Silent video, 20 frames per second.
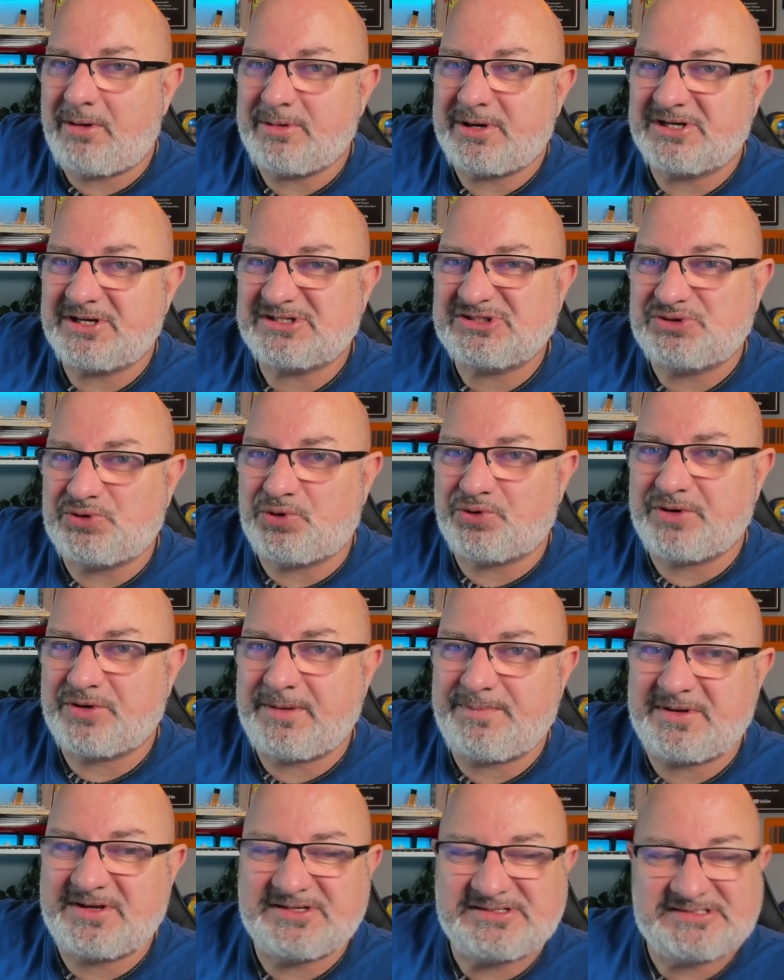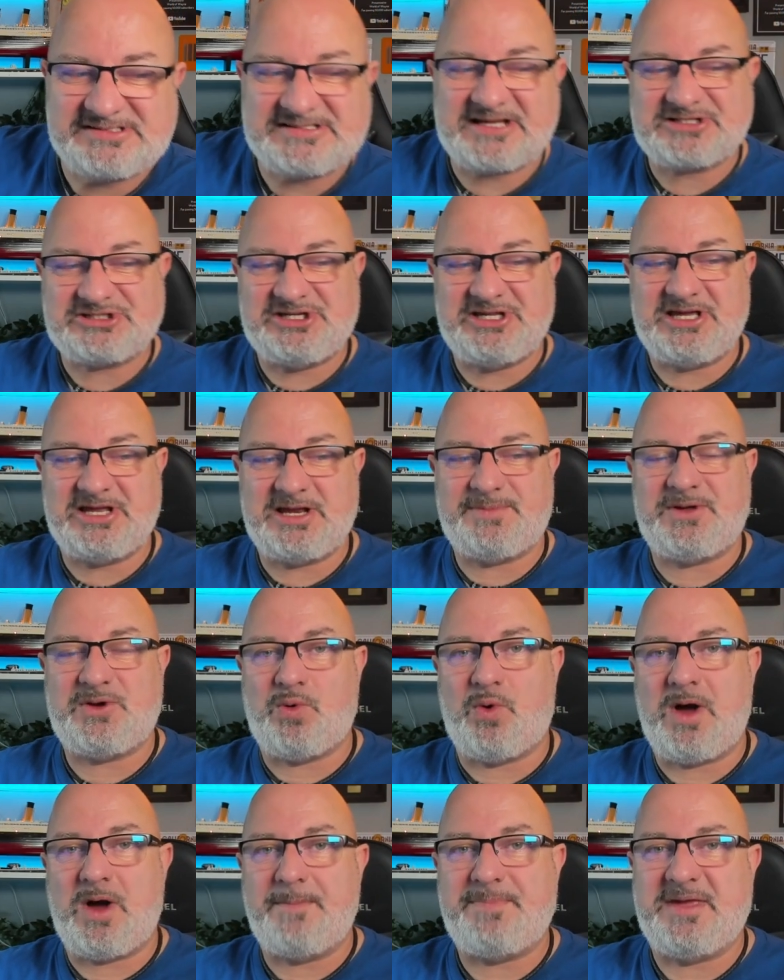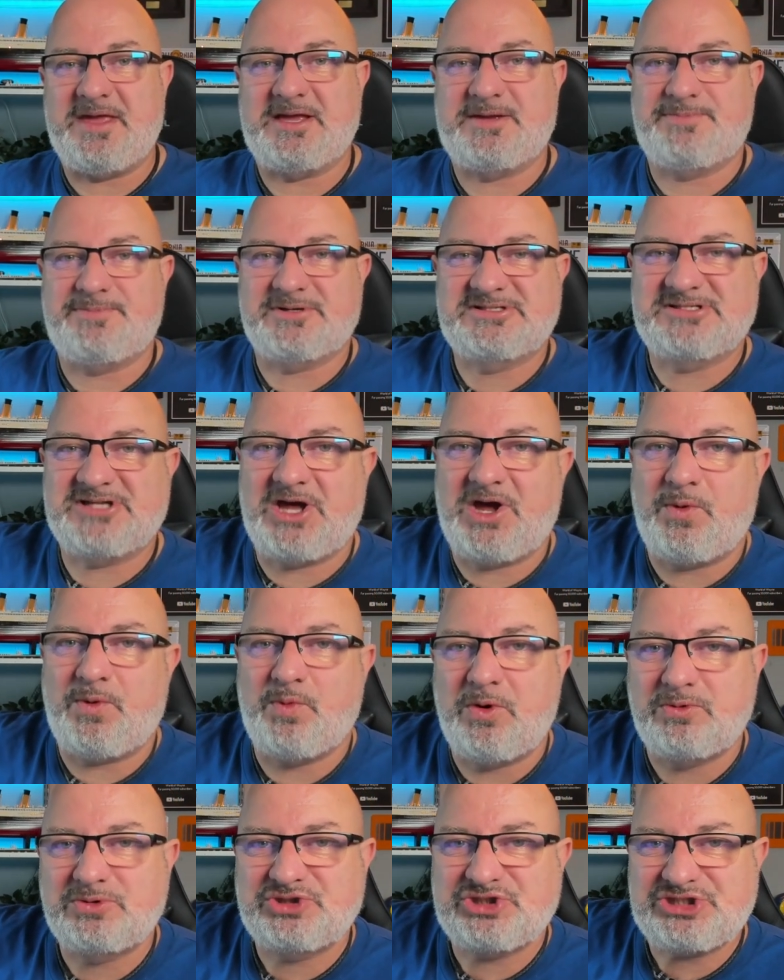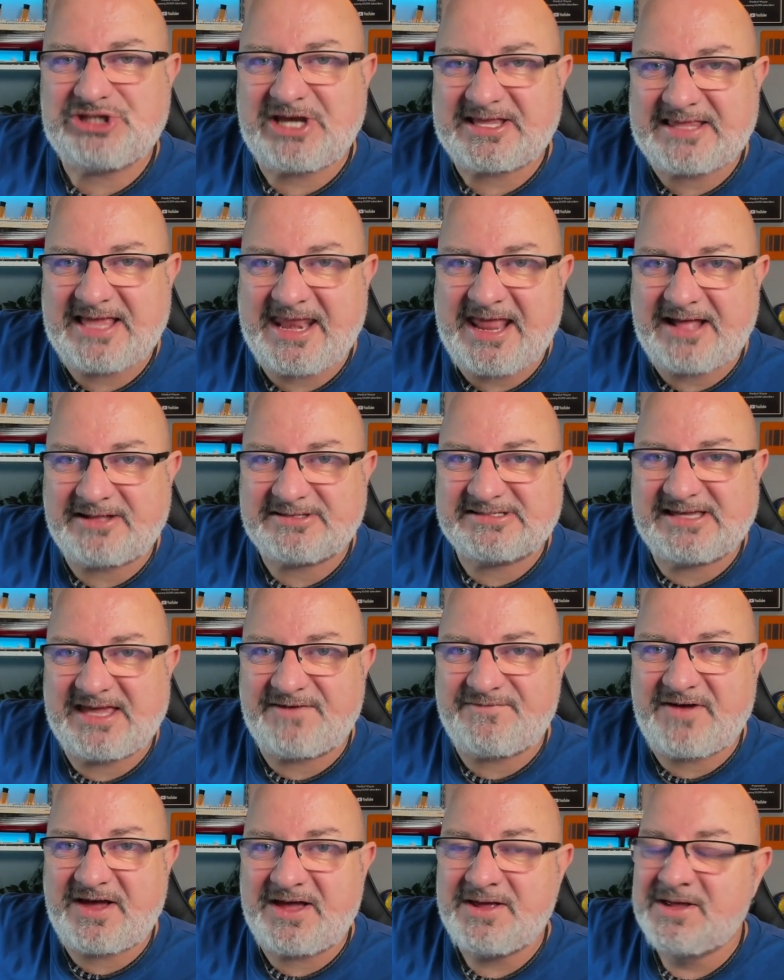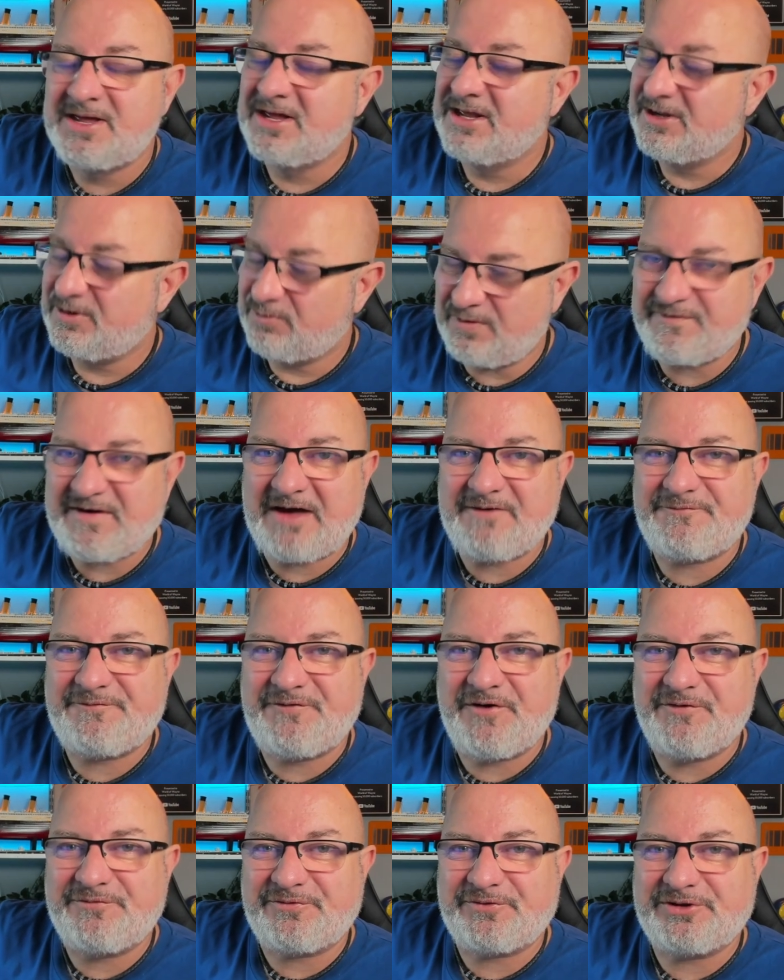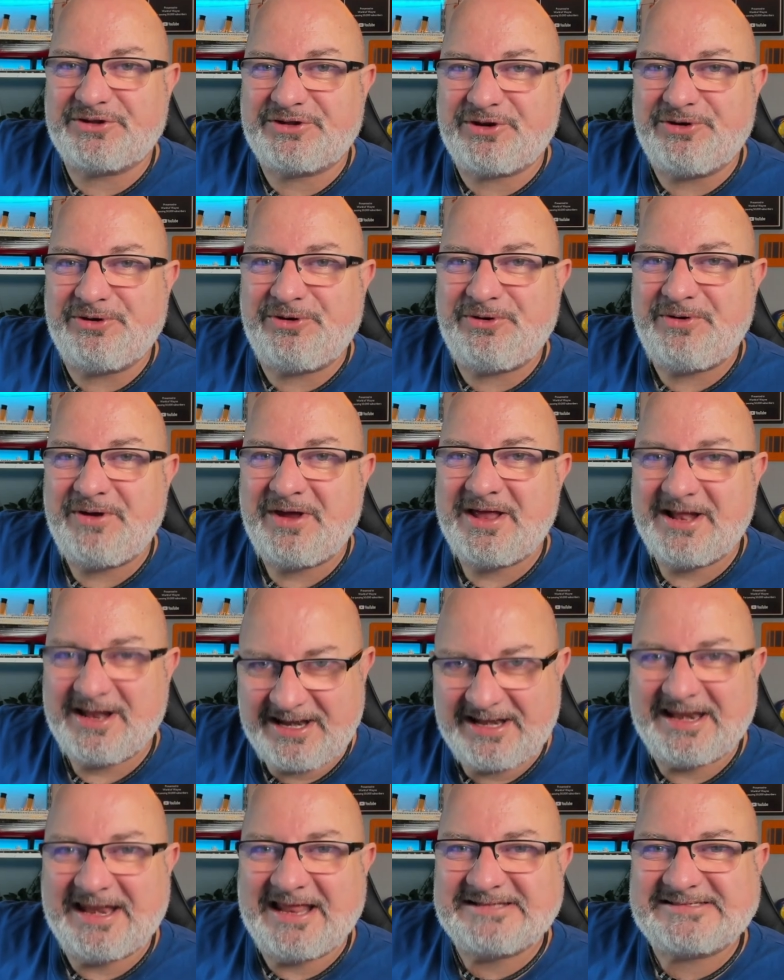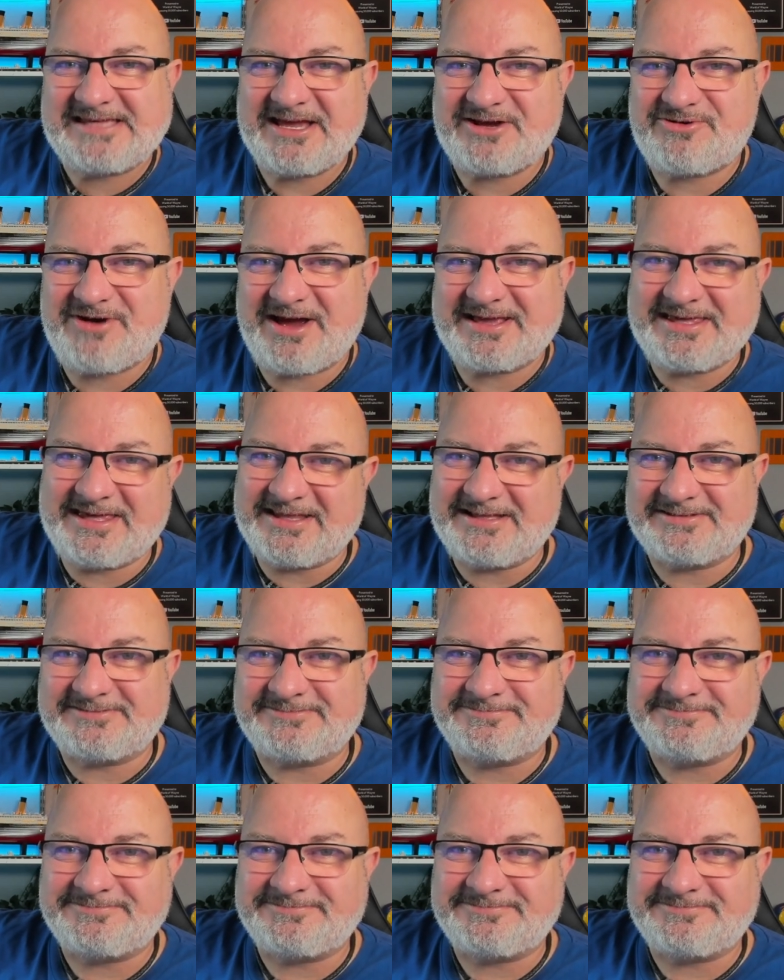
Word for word: I'm going to store it because it's actually going to be quite big. But we'll check that out together. Without further ado, let's get cracking.